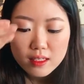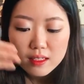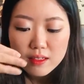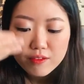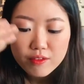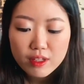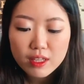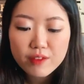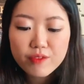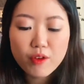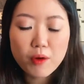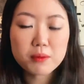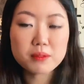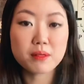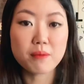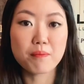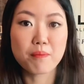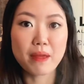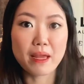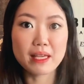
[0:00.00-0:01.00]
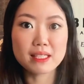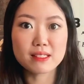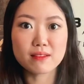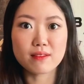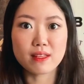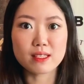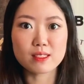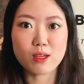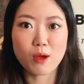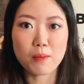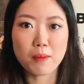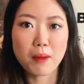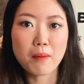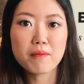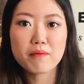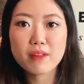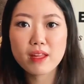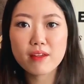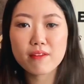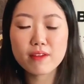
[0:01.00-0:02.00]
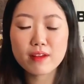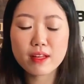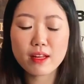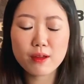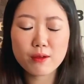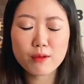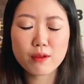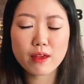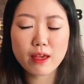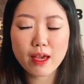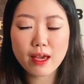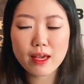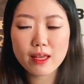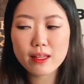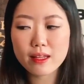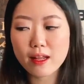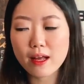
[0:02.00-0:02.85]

really forms the base of that tom yum flavor that you get.